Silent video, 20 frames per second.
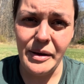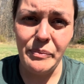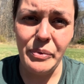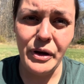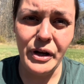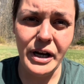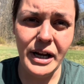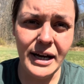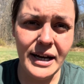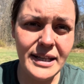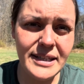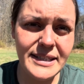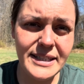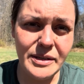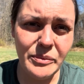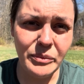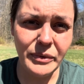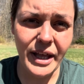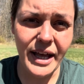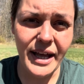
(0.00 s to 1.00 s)
put it in
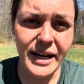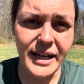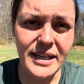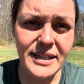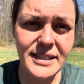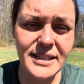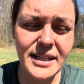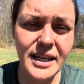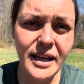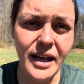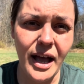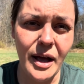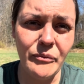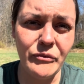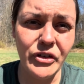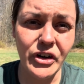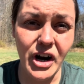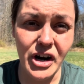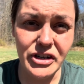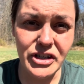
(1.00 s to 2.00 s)
some lettuce
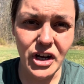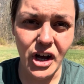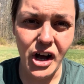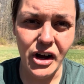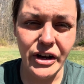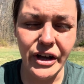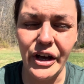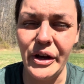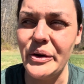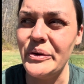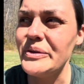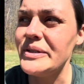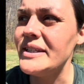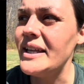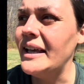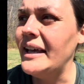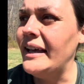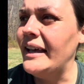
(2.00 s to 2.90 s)
for our tacos.